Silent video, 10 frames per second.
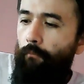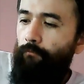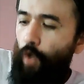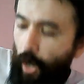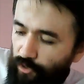
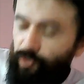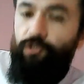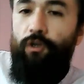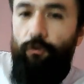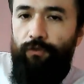
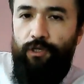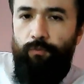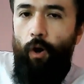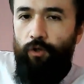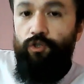causes these
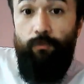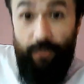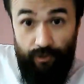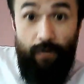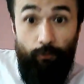parts to be
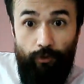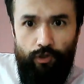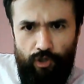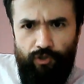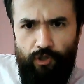assembled in
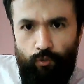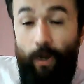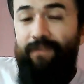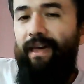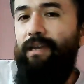just this
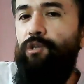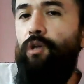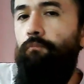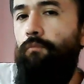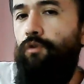way. That
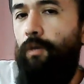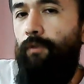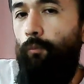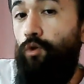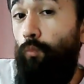is
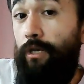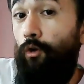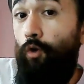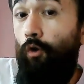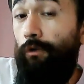something which we
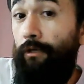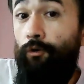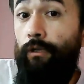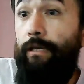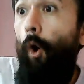could call
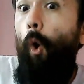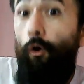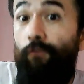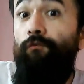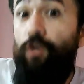literally
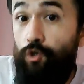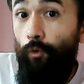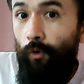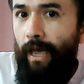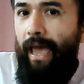
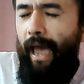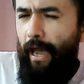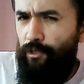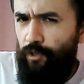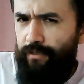artificial,
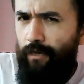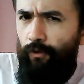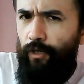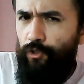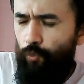as
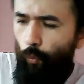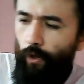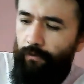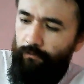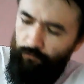telling us
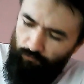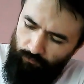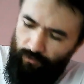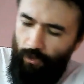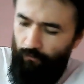what
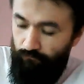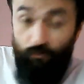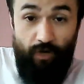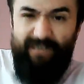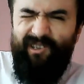the
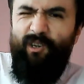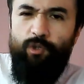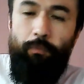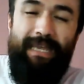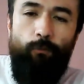
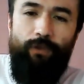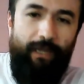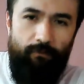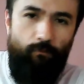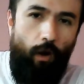translators mean when
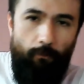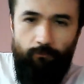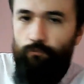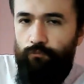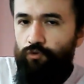they
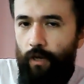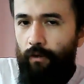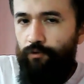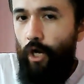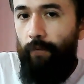
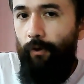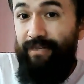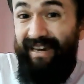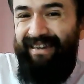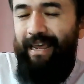talk about
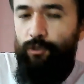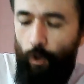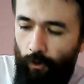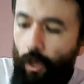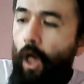technes,
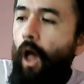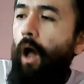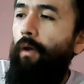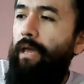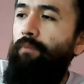art.
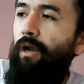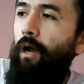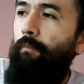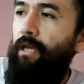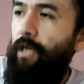Okay, but in